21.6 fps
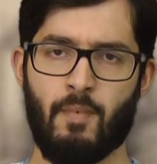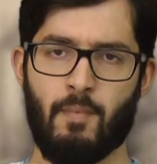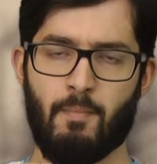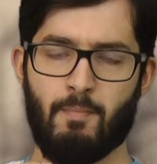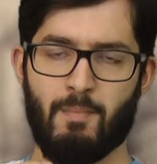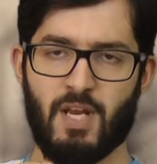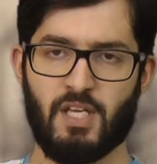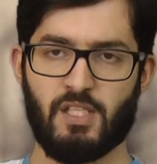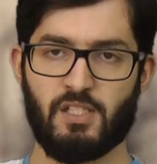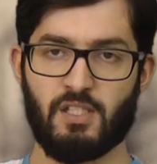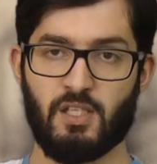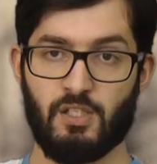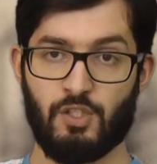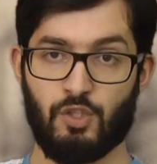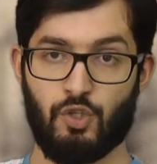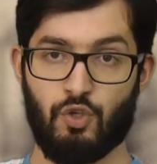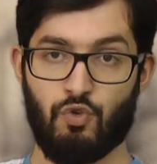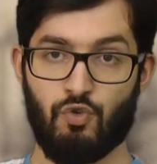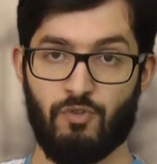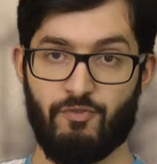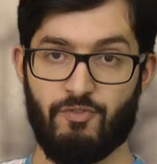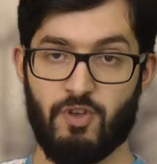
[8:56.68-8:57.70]
ministers
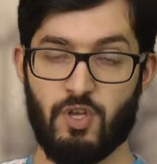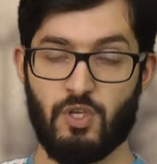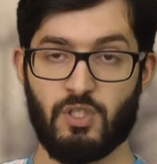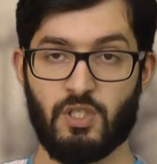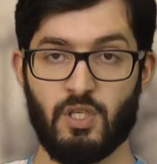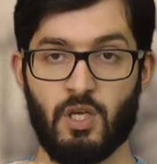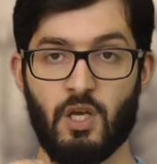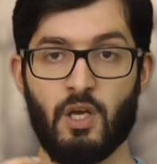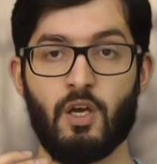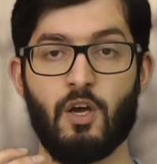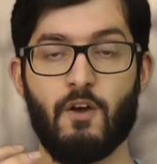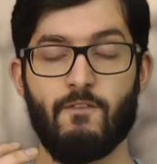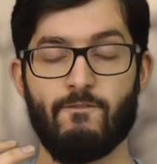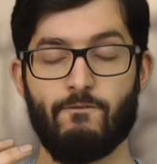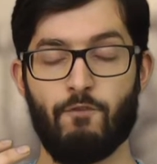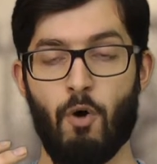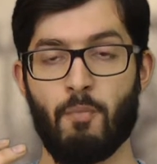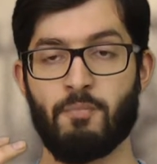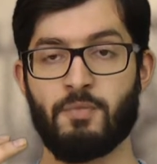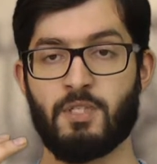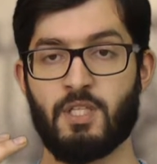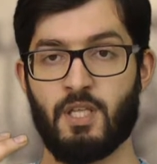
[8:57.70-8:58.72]
who refuse to
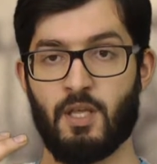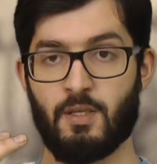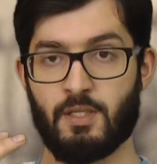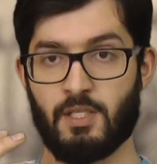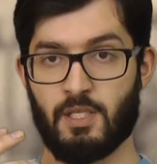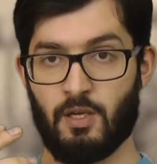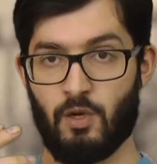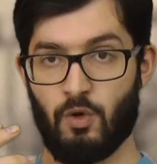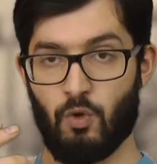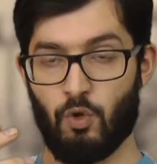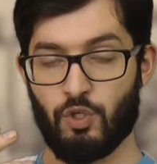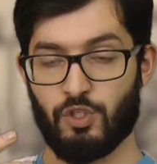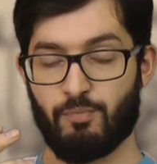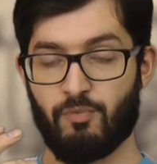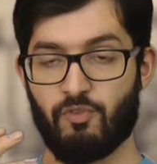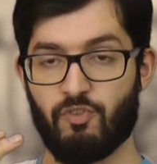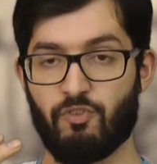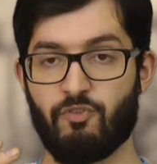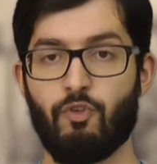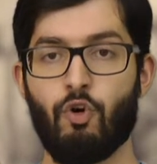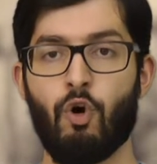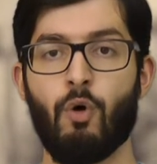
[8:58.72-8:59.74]
conform to Laud's
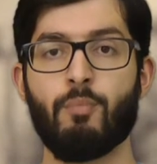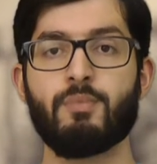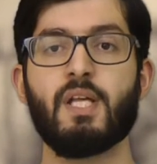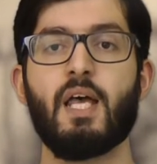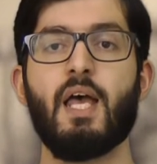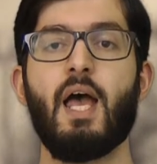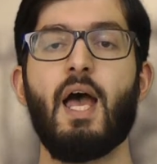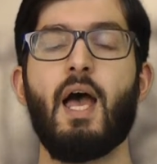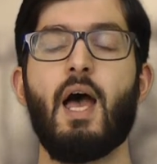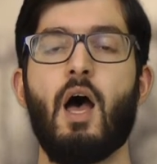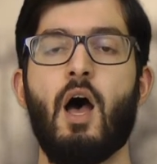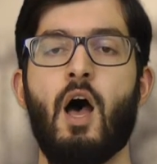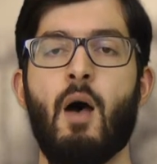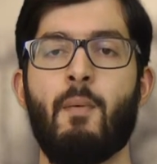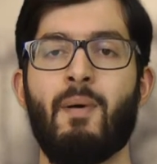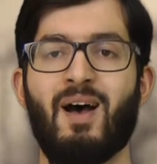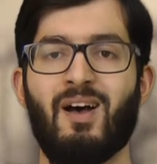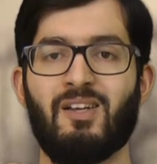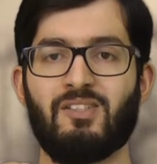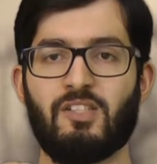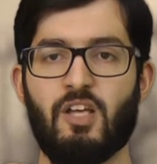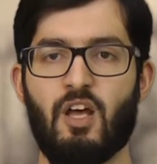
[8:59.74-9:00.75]
reforms
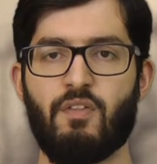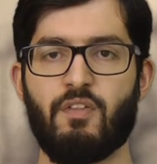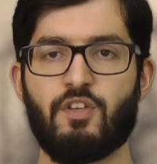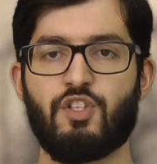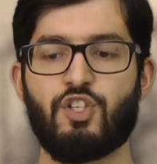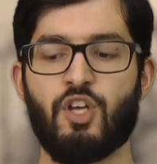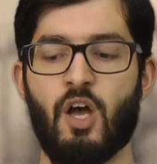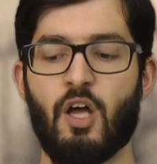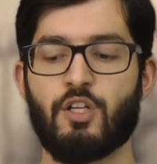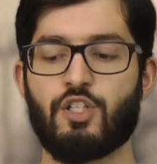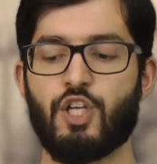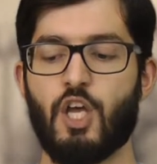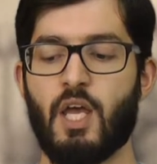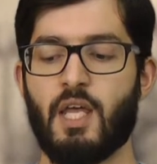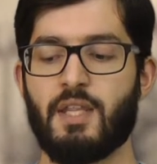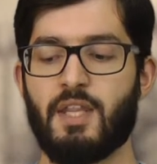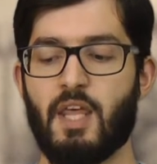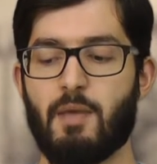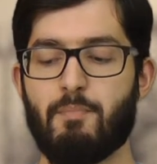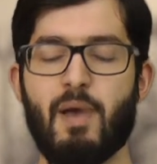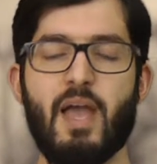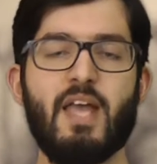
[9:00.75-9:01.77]
outside of the church,
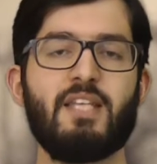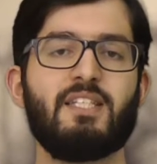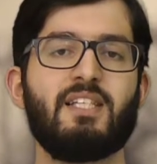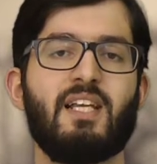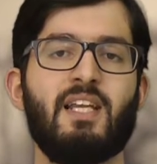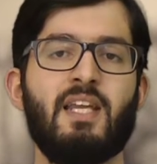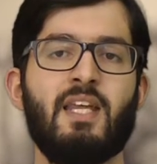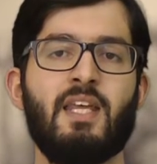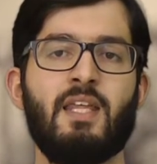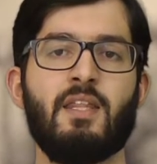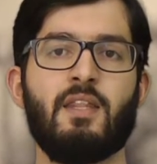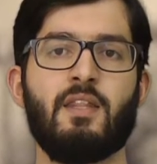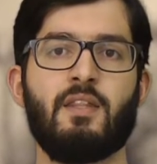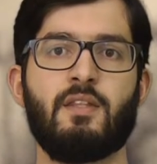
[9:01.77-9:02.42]
they basically